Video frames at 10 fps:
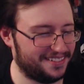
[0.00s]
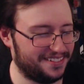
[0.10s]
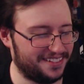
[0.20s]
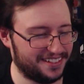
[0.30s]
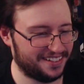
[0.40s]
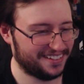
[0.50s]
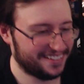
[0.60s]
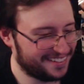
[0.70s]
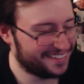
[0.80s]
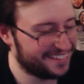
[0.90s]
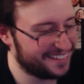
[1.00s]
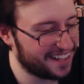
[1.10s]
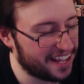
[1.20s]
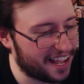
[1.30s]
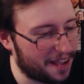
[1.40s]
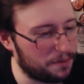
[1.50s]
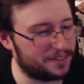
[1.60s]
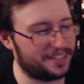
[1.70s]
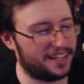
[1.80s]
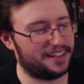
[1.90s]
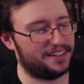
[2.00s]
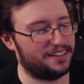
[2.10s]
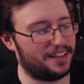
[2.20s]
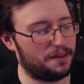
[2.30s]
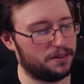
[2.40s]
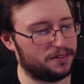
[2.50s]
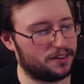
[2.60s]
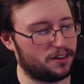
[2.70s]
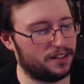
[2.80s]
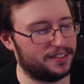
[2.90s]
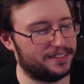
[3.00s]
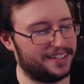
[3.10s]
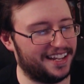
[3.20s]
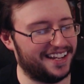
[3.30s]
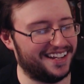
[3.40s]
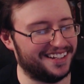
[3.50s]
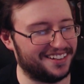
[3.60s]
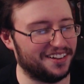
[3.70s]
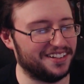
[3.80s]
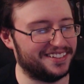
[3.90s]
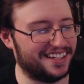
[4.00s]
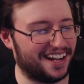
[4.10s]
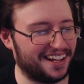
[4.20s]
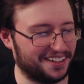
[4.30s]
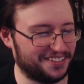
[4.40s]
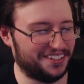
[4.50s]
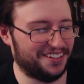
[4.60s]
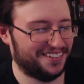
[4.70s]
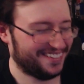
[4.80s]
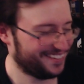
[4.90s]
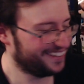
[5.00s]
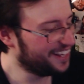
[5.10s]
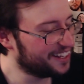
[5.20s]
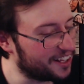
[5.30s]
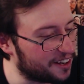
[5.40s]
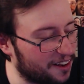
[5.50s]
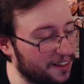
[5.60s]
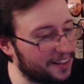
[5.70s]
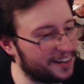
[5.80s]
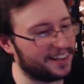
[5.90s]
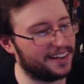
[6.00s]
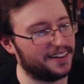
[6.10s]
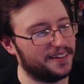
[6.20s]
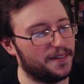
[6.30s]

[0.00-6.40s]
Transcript: Duh. How about dead? How about call it de call it Dead Island two? No, call it uh